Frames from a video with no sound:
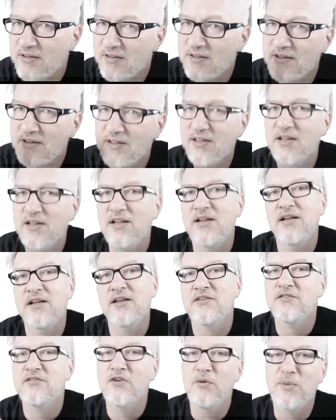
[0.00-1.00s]
So many
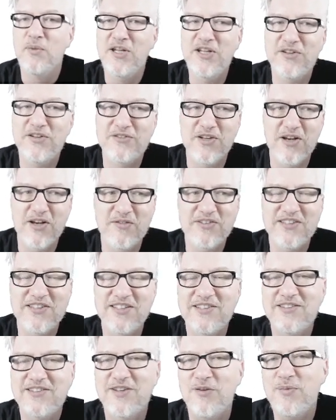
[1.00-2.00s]
services, so
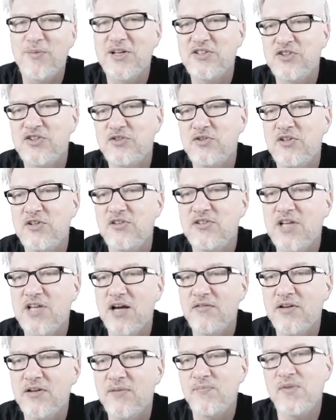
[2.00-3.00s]
much to discover.
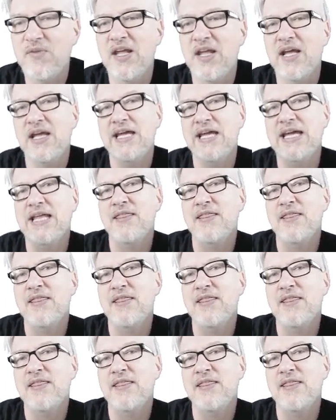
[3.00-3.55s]
And then